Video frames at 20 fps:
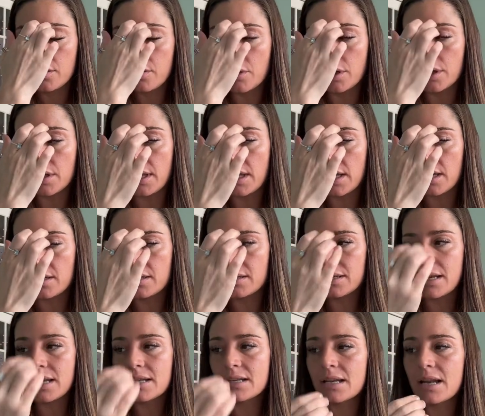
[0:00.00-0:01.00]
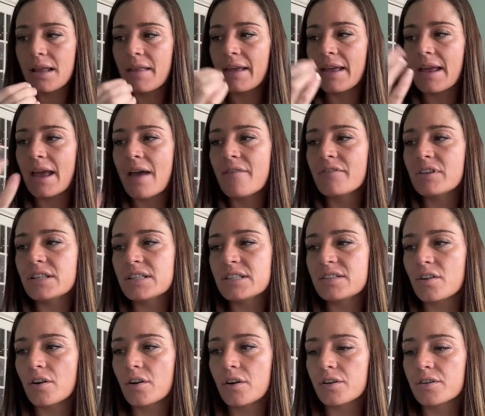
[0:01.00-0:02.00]
or you're like, not like having
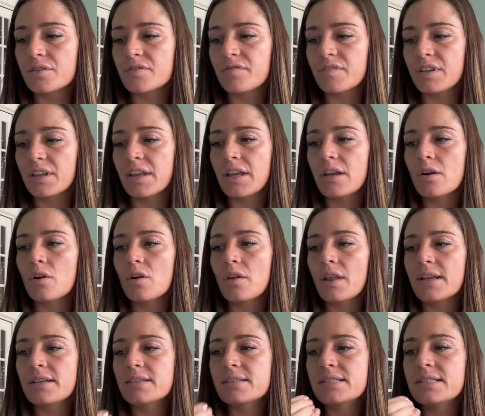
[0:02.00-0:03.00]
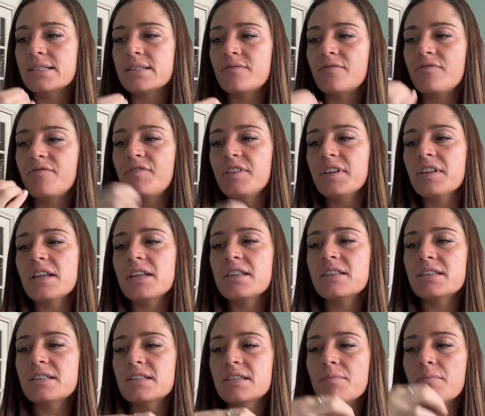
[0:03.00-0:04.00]
this urge feeling or like
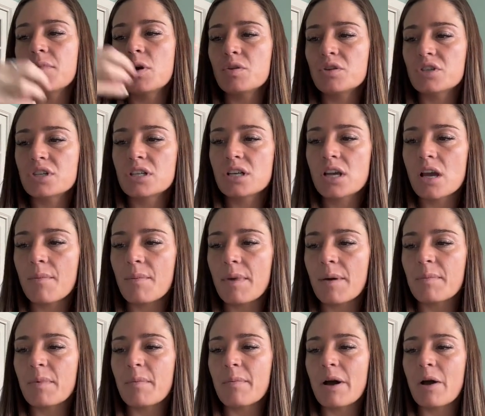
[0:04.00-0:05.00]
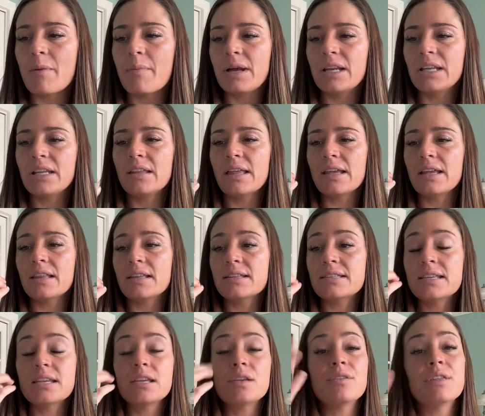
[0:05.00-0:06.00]
feeling this emotion come up about money, like
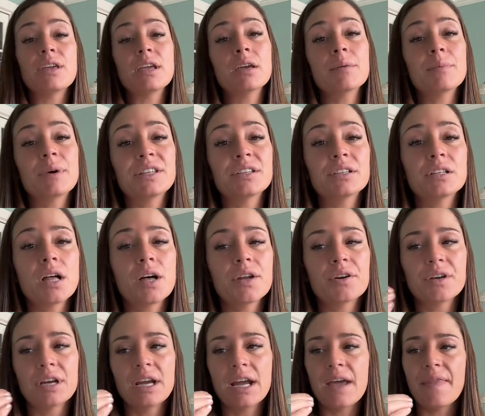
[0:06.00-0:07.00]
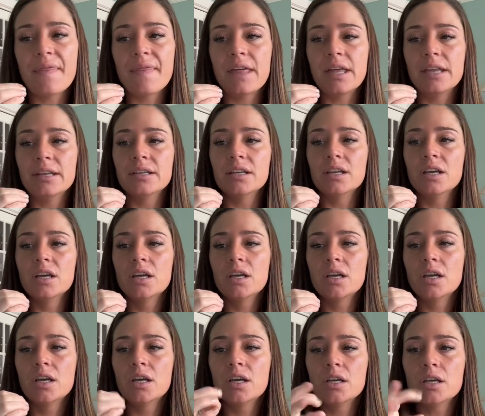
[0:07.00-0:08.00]
let's say you think about the lottery and then
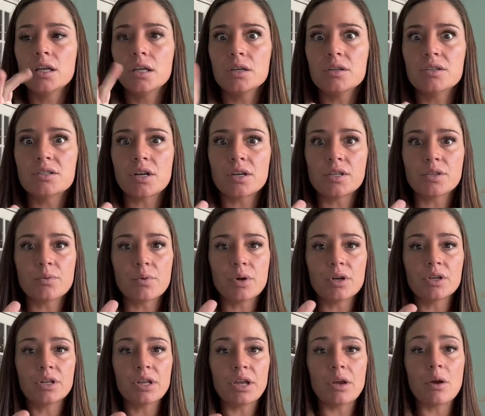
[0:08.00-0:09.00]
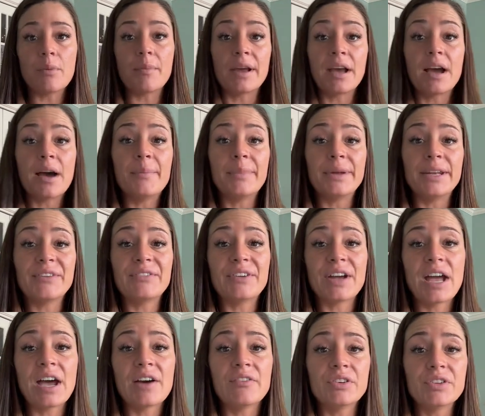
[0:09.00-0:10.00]
you start to wonder like, oh my God, but if I
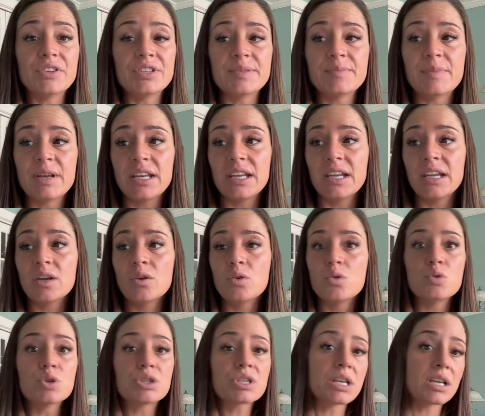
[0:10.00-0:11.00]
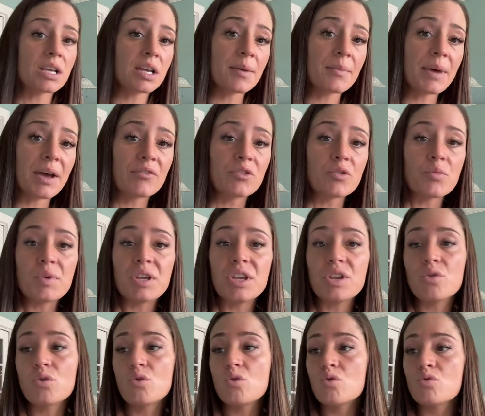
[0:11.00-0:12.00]
have all this money, who's going to come after
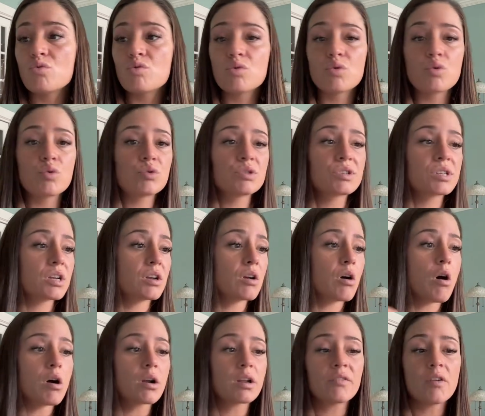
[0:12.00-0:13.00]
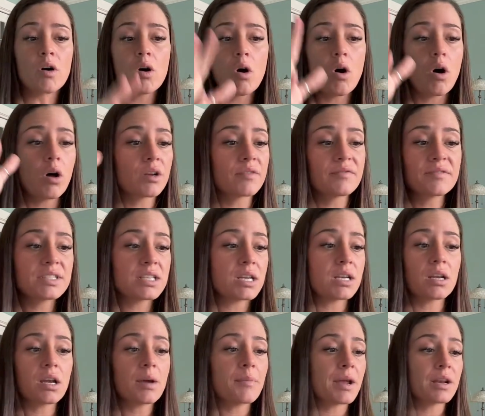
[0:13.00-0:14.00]
me? Who's going to all of a
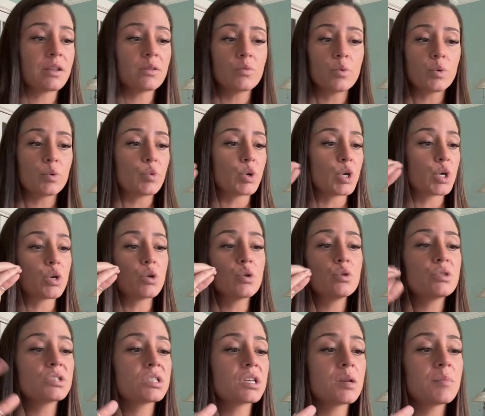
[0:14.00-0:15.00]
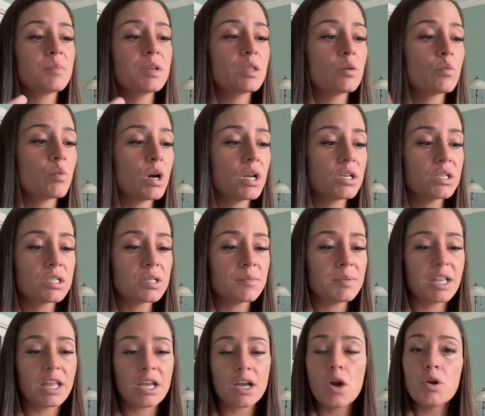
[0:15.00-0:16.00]
sudden come out of the woodwork? Who's going to be the one to
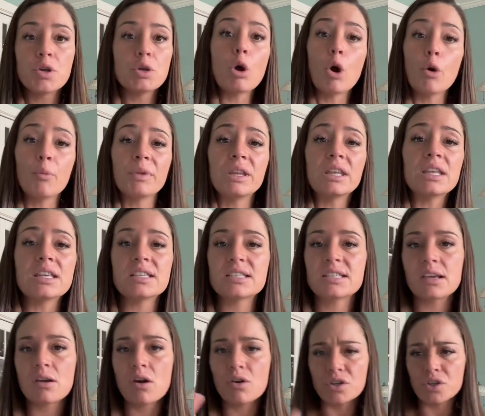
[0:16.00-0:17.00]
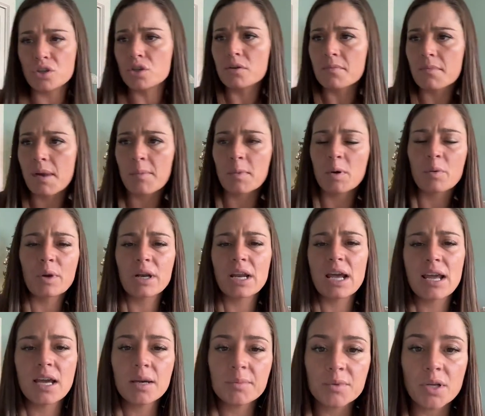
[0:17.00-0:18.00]
be like, oh, you owe me this? Like, oh, do you remember when I
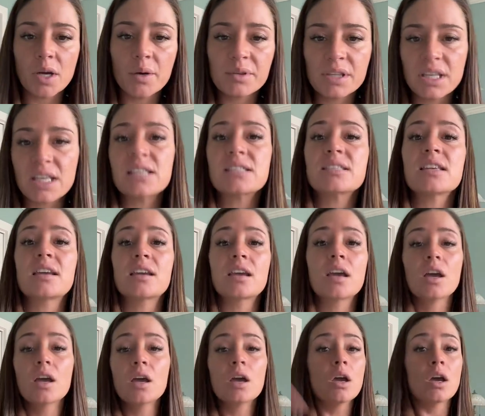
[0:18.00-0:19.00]
helped you out with this? Like,